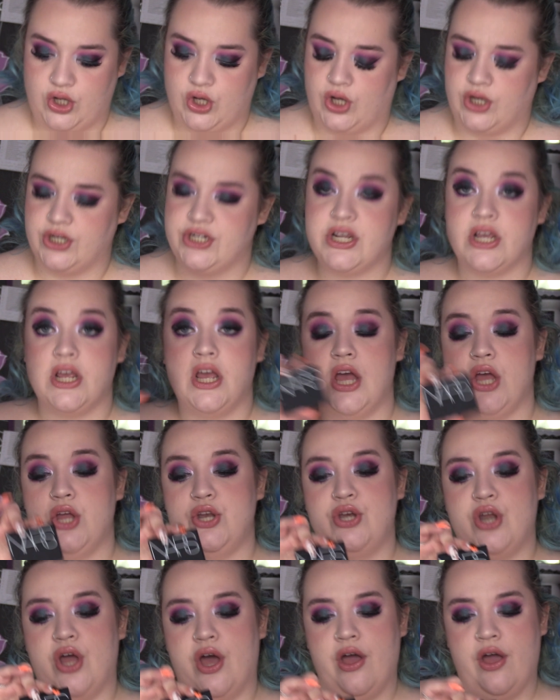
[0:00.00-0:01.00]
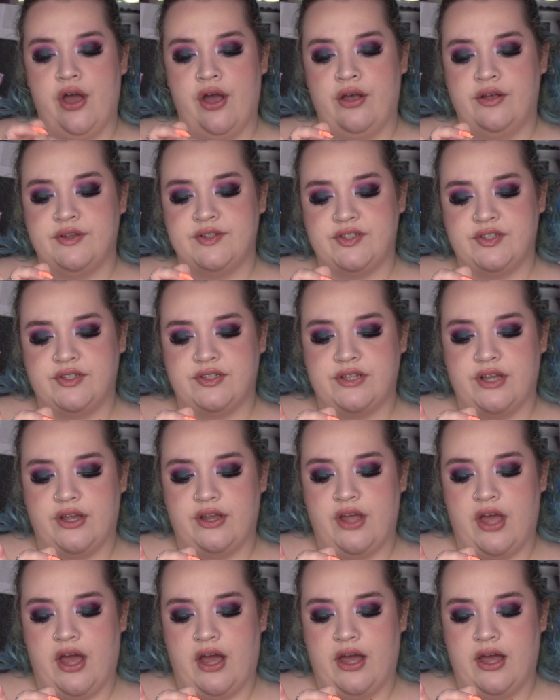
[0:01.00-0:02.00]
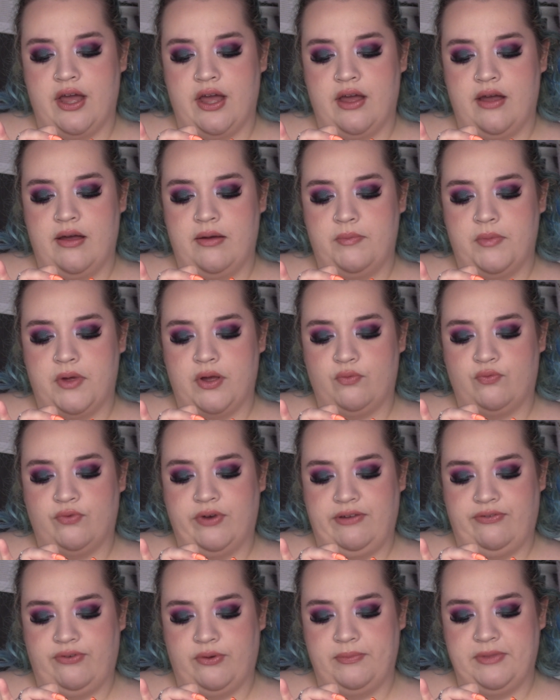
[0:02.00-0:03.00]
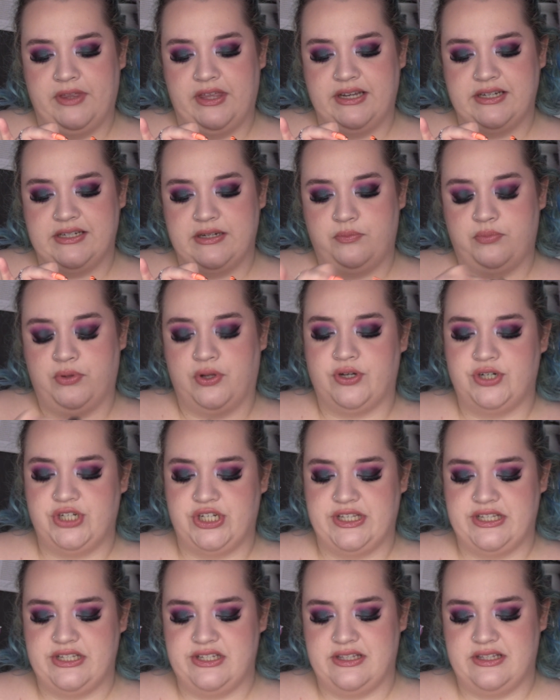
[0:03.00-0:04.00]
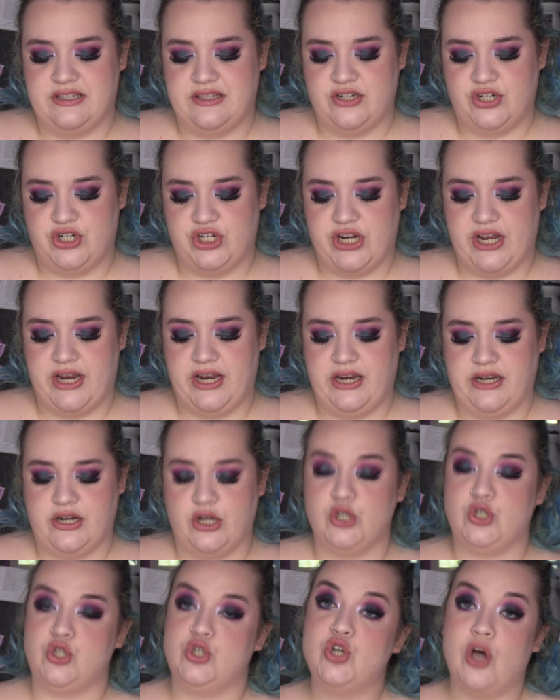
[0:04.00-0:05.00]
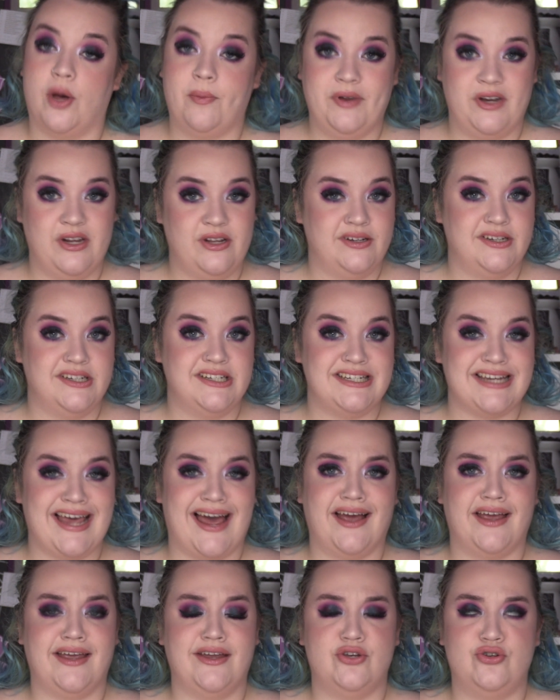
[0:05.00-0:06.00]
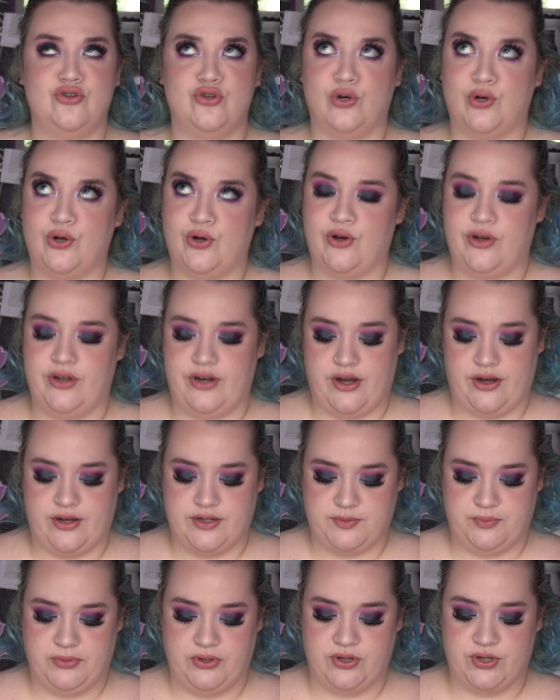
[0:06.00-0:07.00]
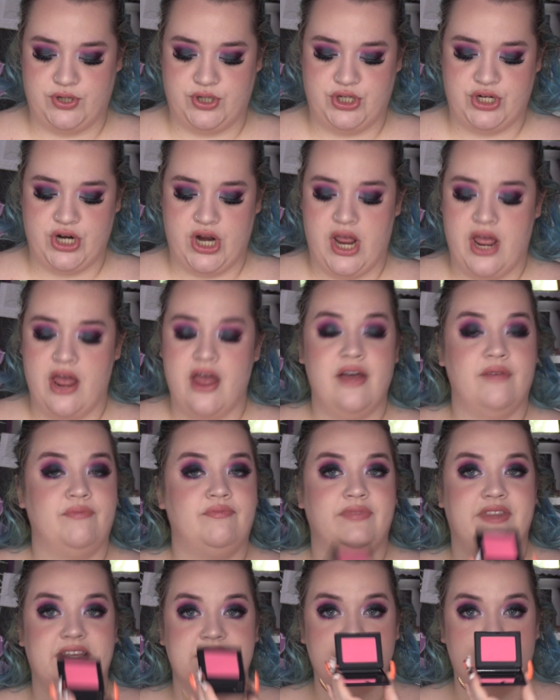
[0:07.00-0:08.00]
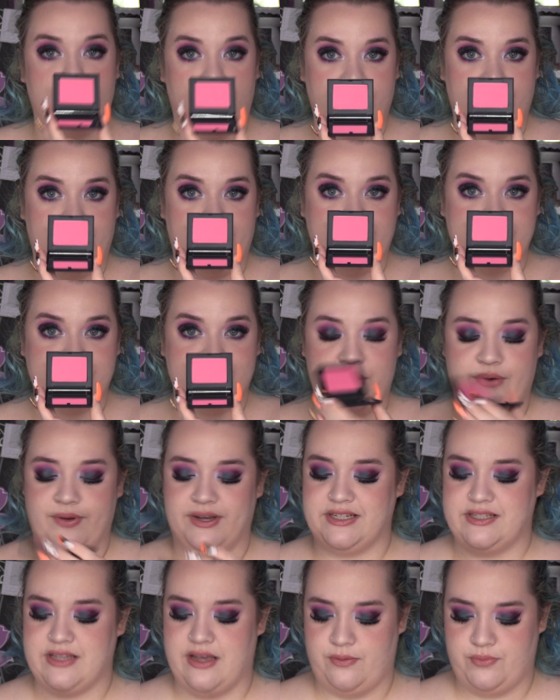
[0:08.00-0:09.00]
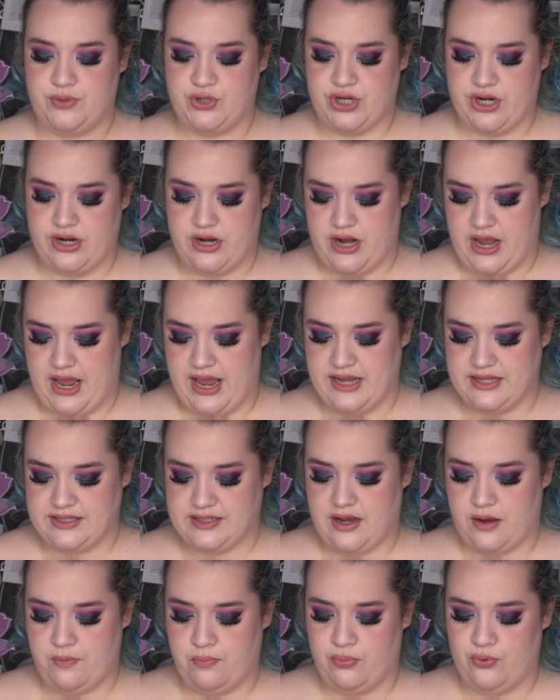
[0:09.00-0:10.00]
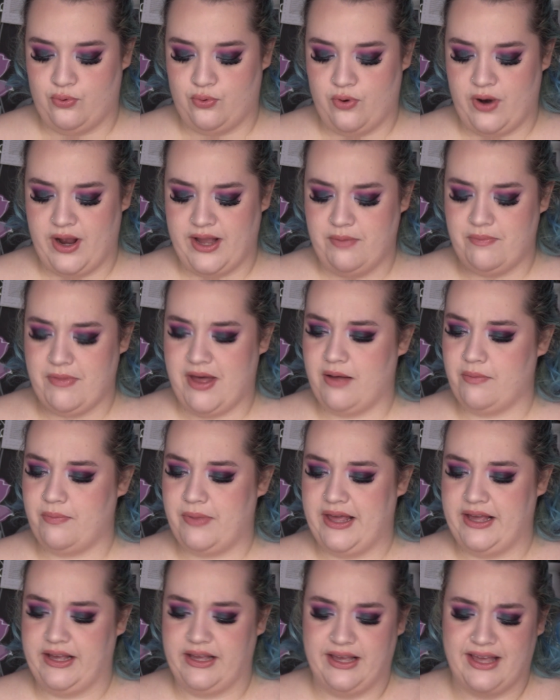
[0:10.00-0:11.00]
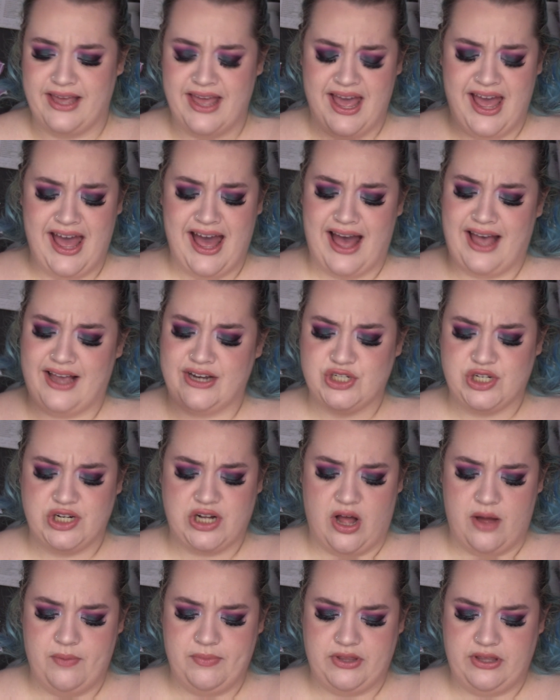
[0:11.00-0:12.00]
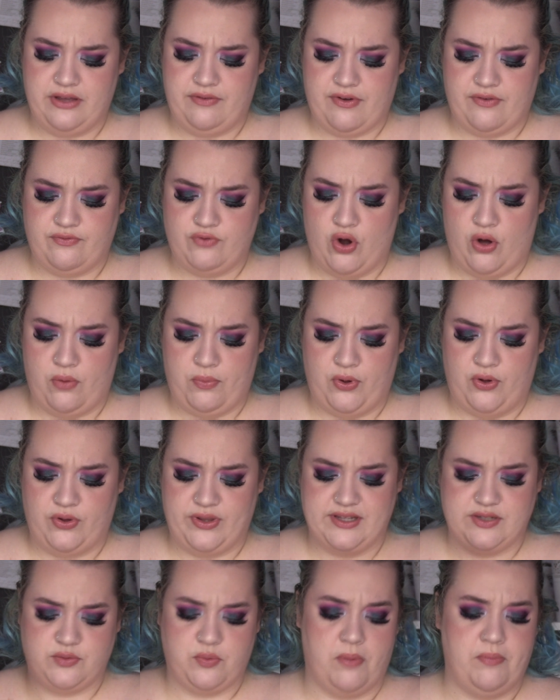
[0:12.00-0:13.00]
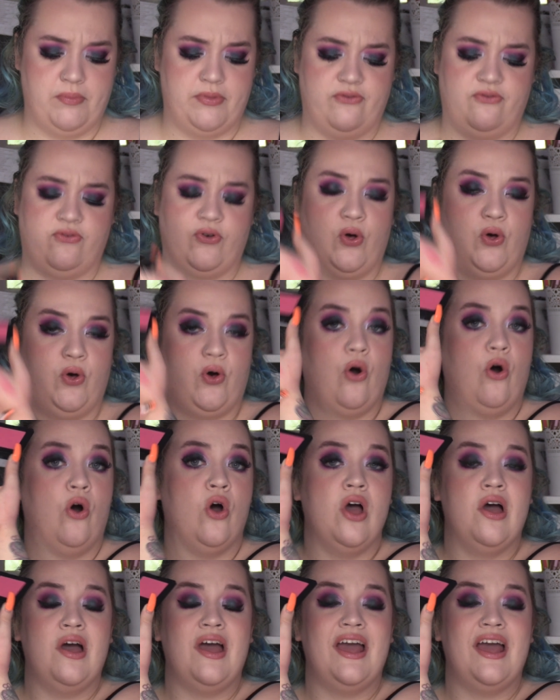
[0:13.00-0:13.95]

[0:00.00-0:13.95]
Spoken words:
God. NARS reformulated blush. This is the shade Dominant. I adore a NARS blush. This one is no exception. It's a bright matte pink. I actually can't believe I've not bought this one before.